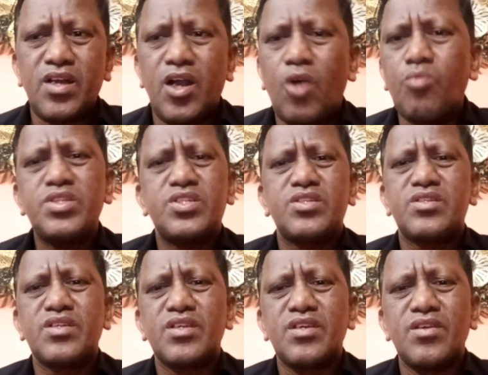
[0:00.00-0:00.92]
how
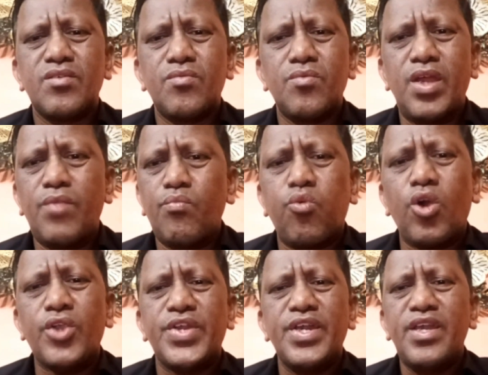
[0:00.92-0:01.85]
much and
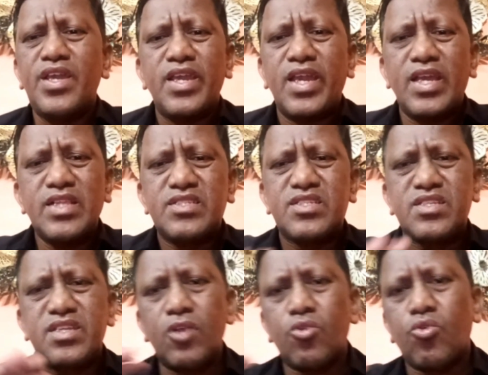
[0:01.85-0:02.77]
what else
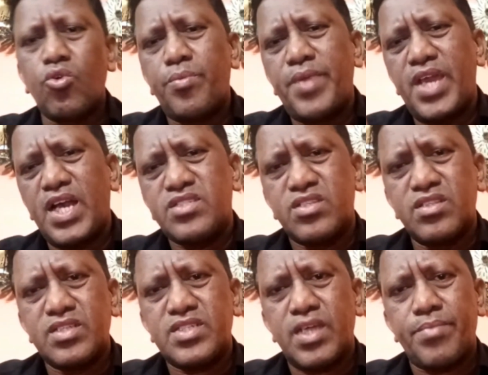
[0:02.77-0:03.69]
could be asked in
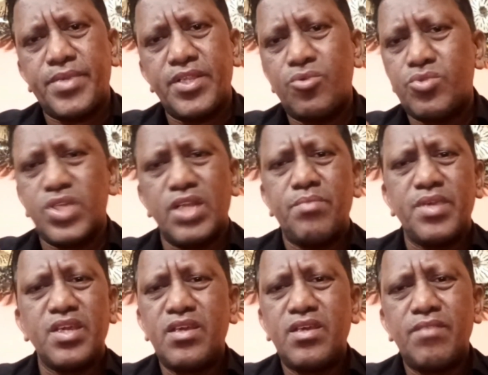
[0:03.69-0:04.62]
the chapter? You tell me.
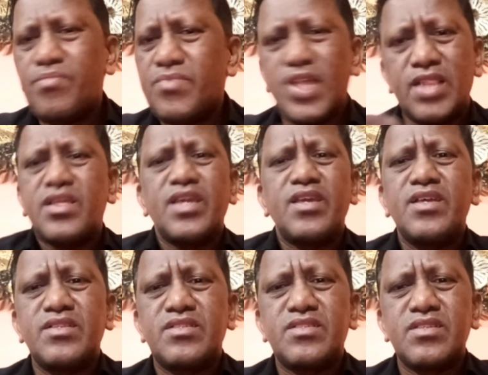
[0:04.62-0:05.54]
Nothing
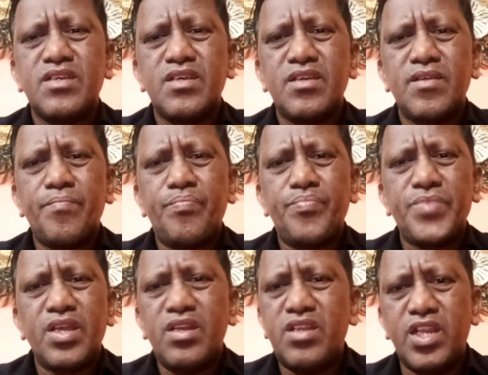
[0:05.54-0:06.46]
else.
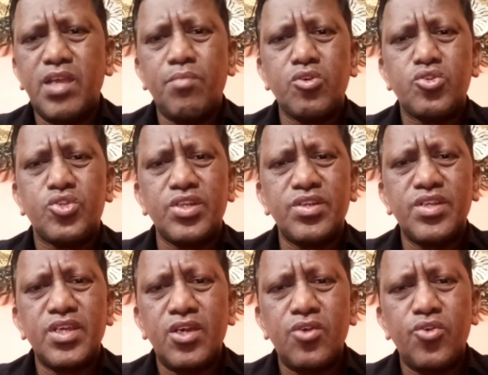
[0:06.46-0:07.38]
Linear motion,
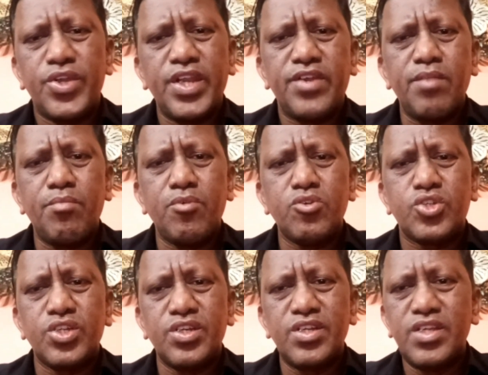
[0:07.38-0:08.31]
rotatory
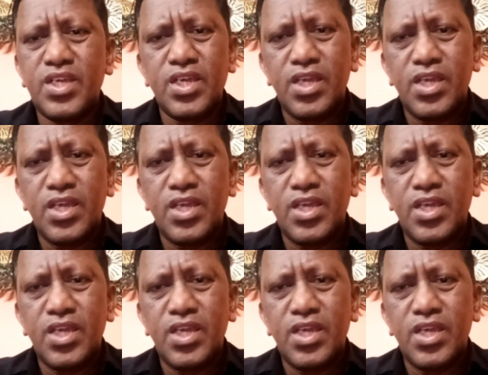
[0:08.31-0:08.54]
motion,